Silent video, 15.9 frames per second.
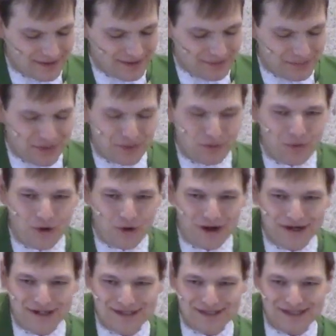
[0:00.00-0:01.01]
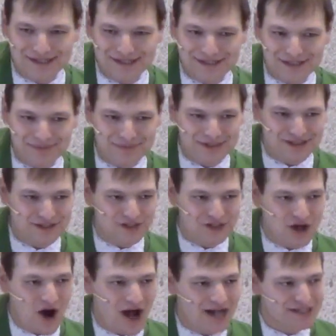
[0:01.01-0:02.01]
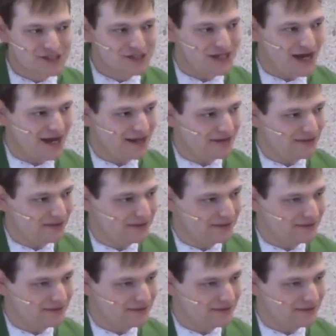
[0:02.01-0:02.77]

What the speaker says: But what is it to be docile?